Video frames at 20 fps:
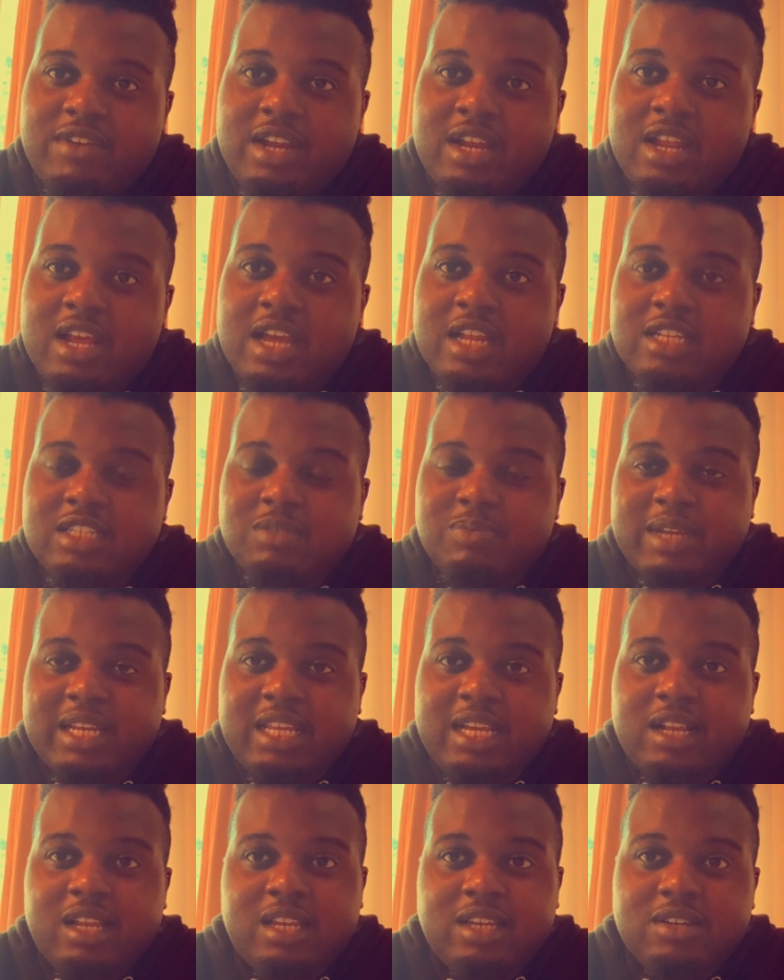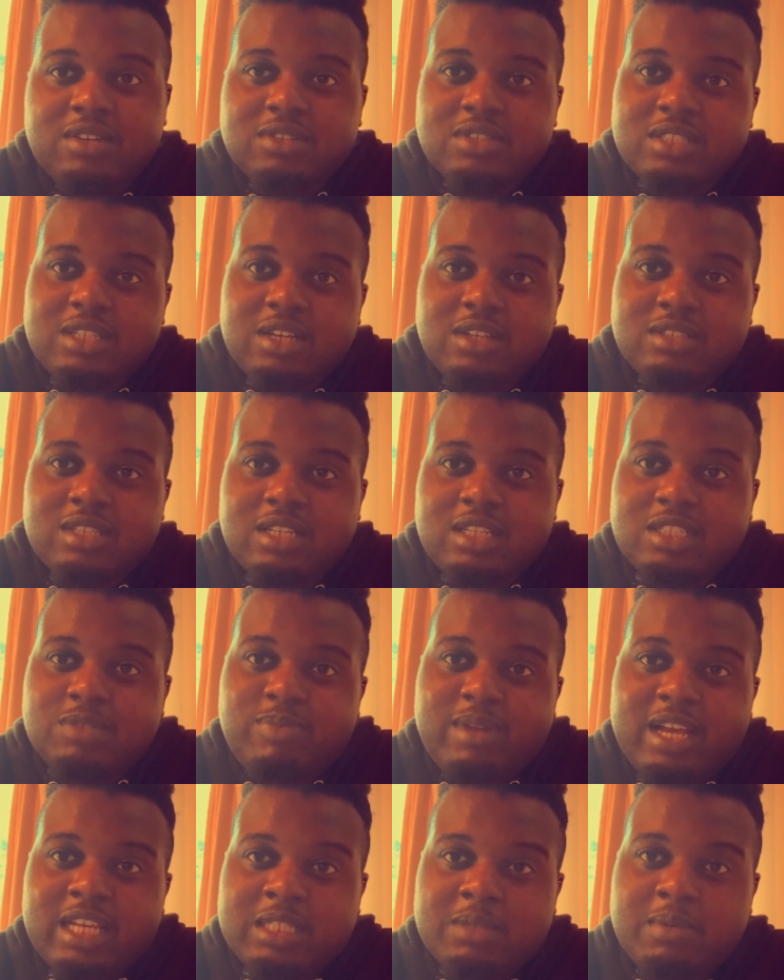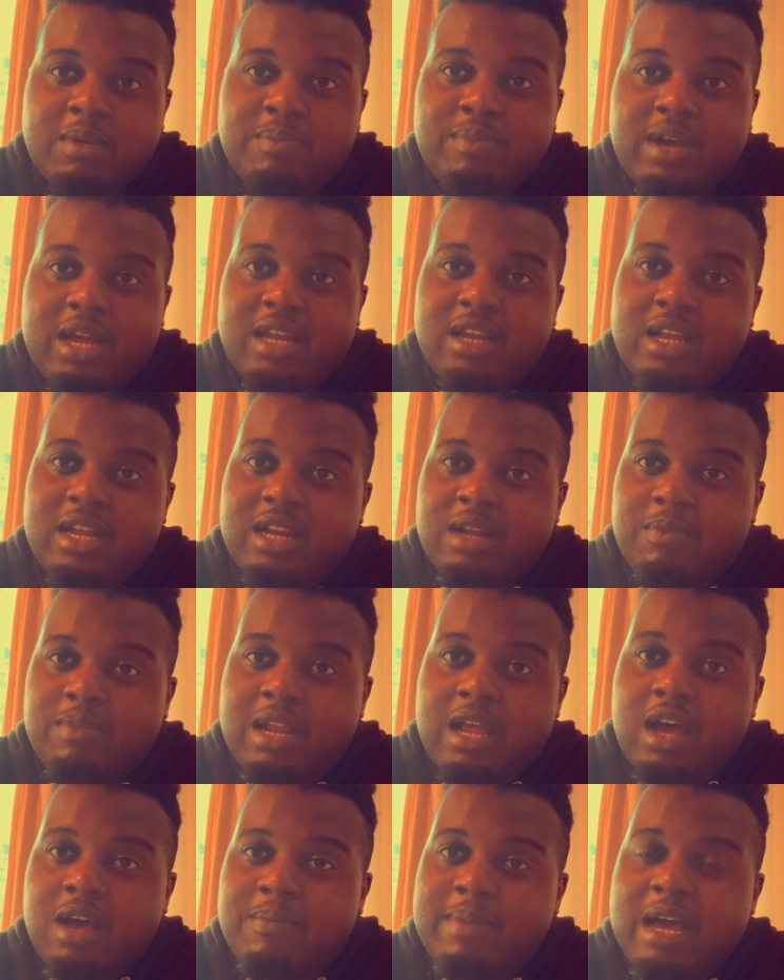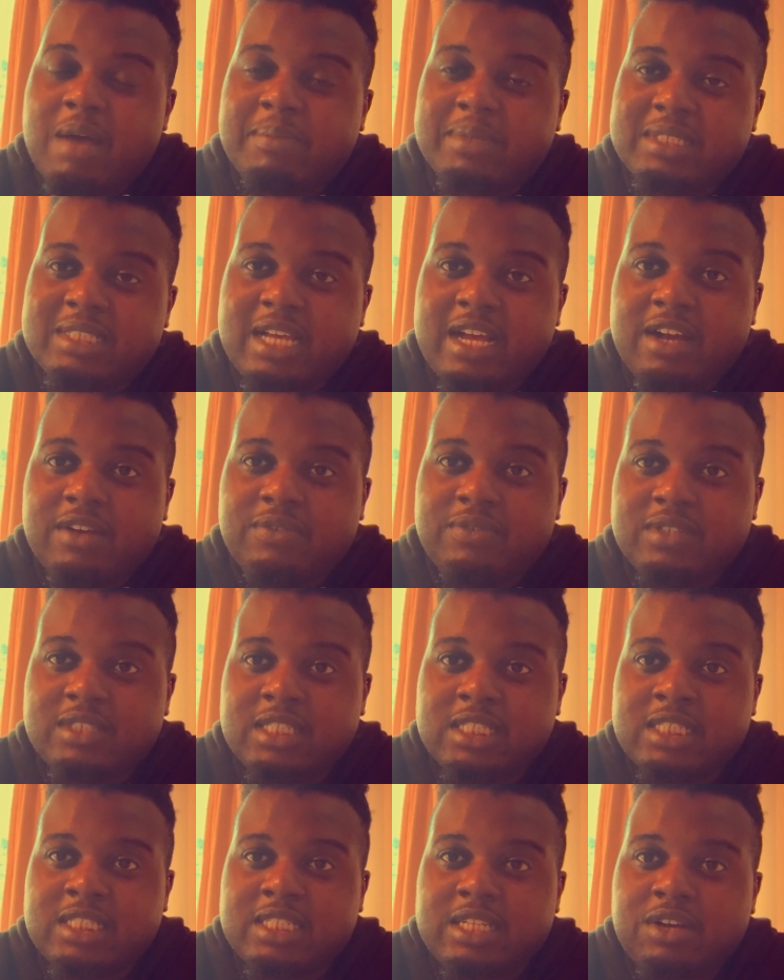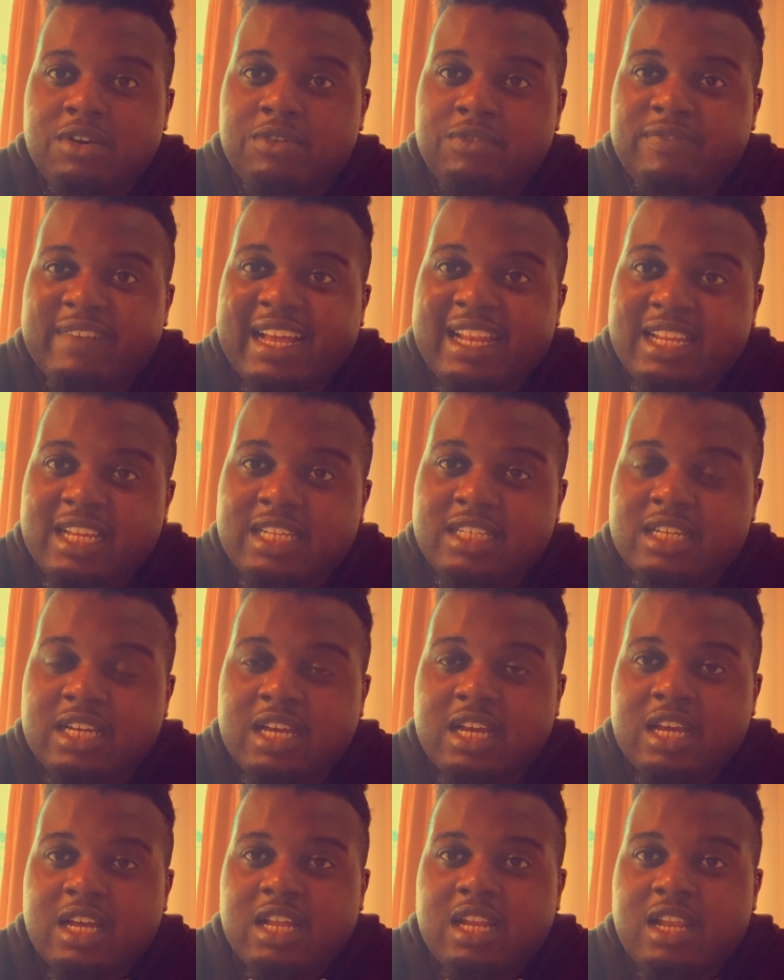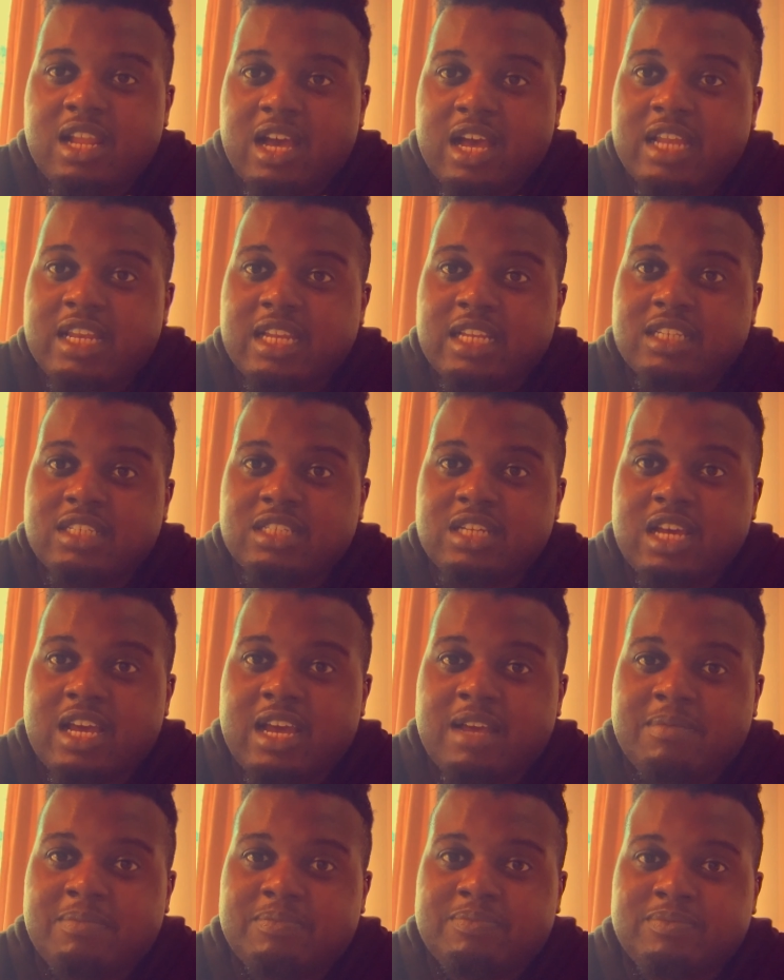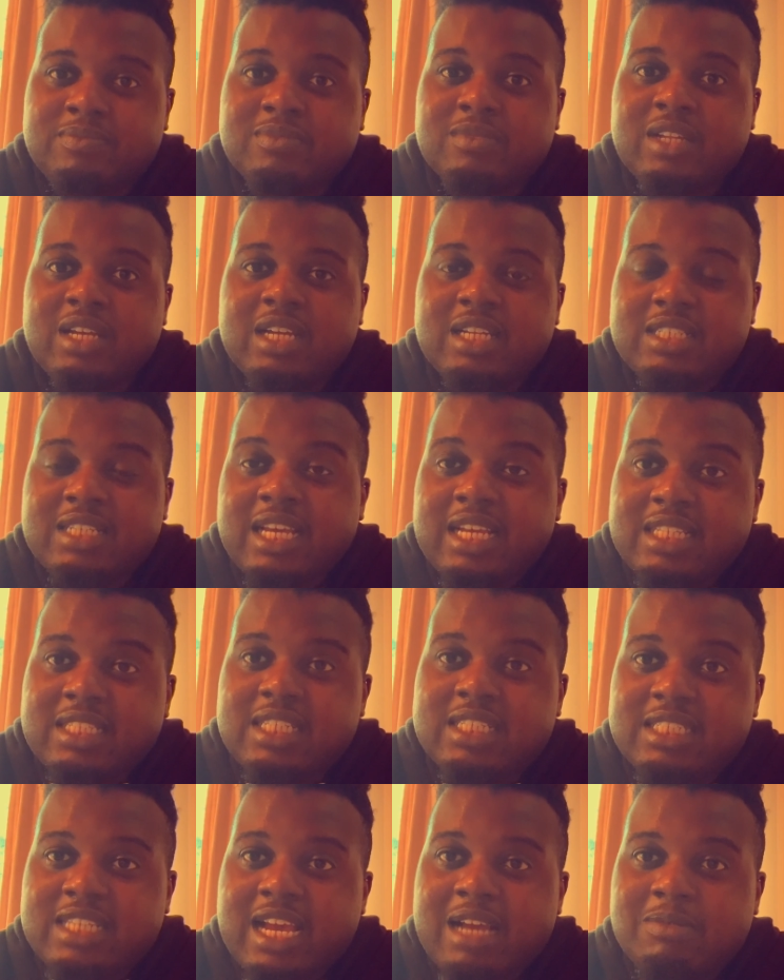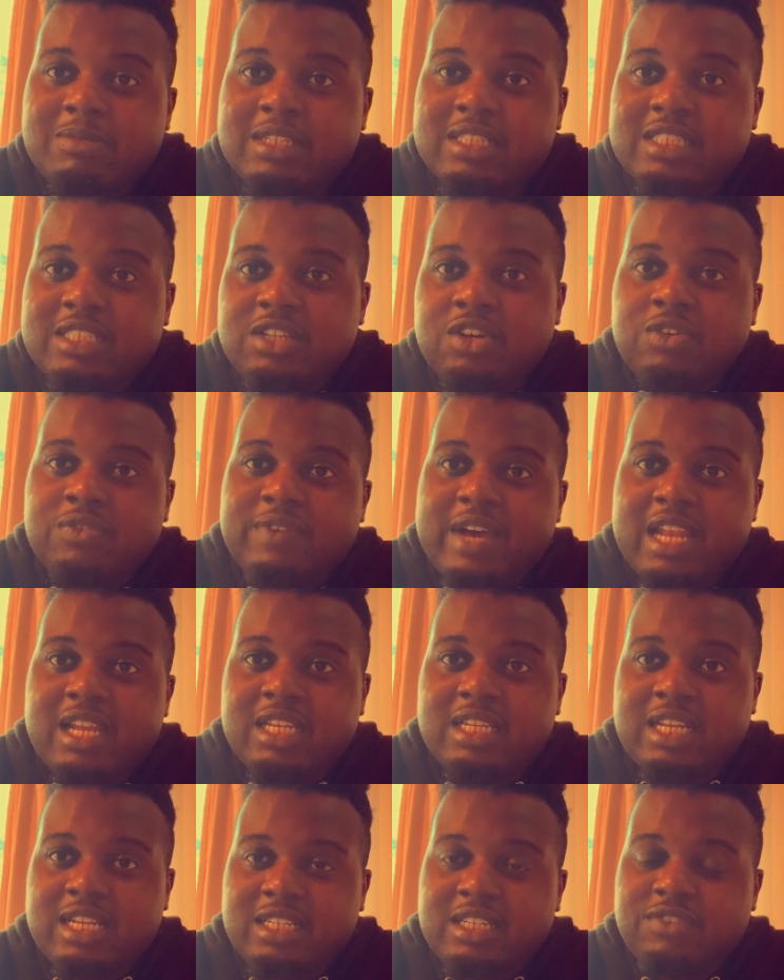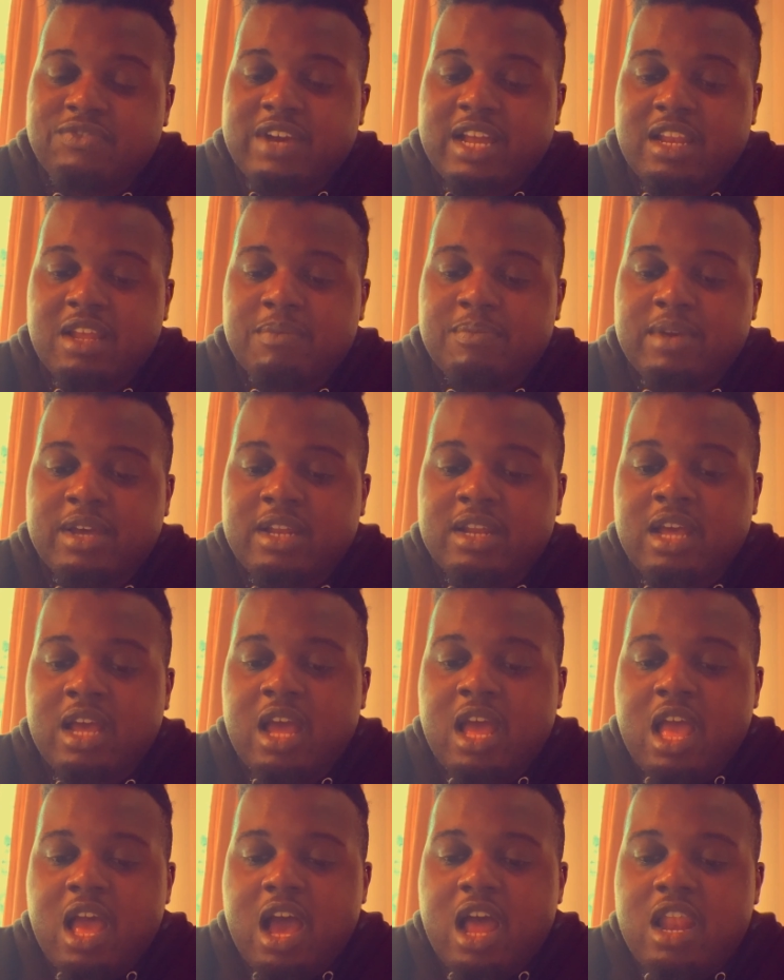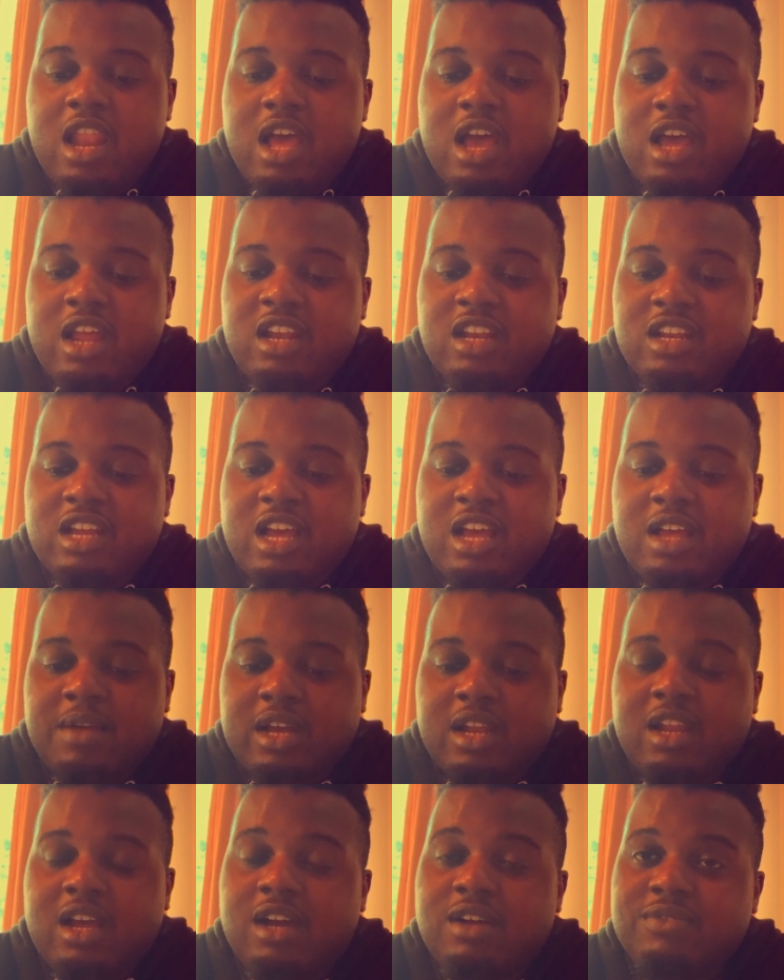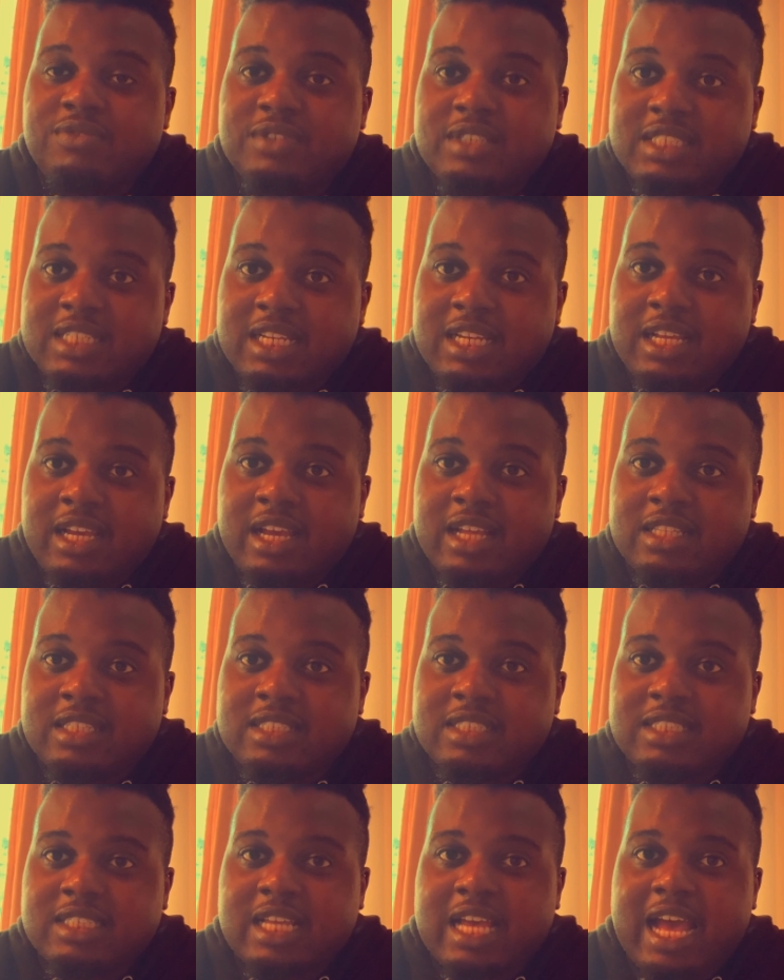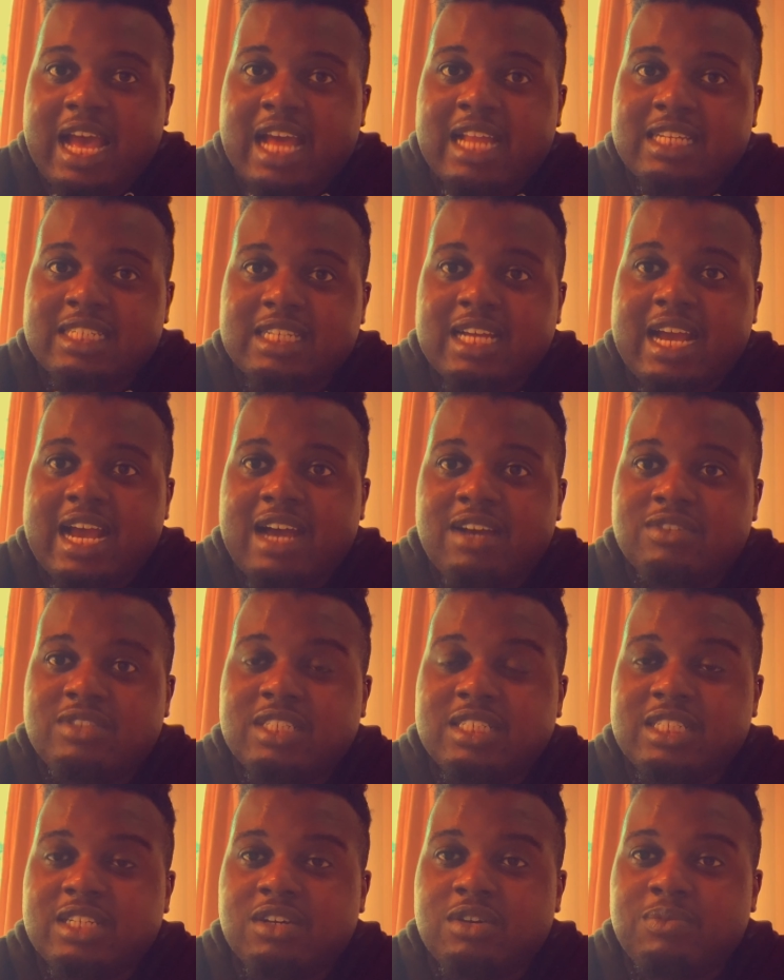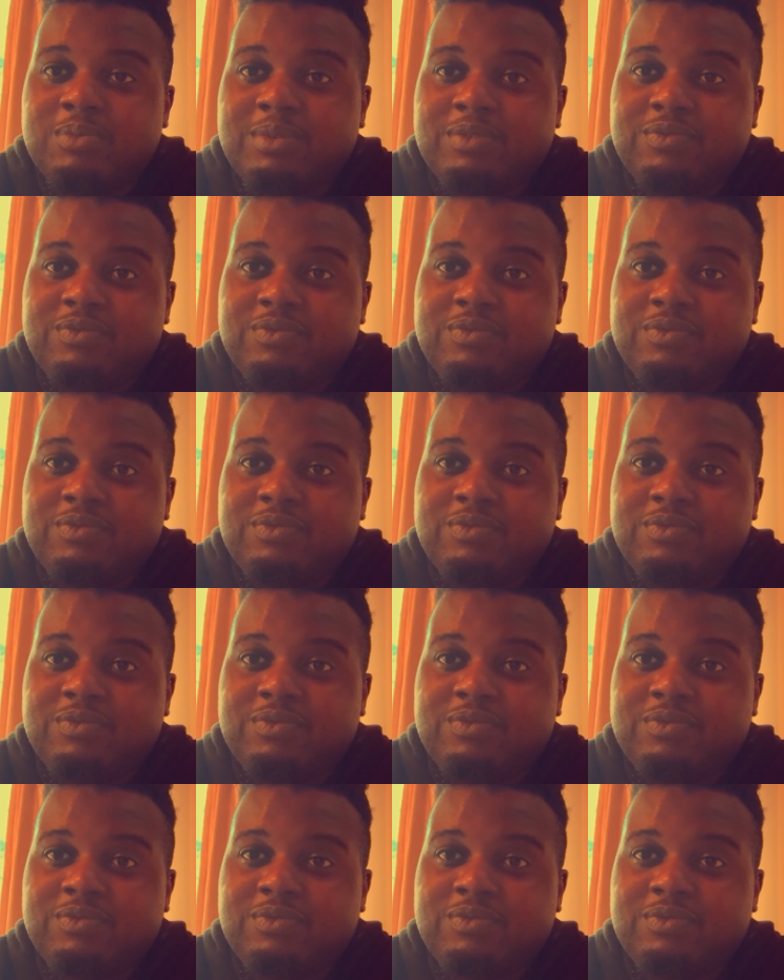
learn as many clinical skills on this placement, but I learned a lot about myself, which is still valid learning to intercept and still valid in development. I learned a lot of resilience and how to deal with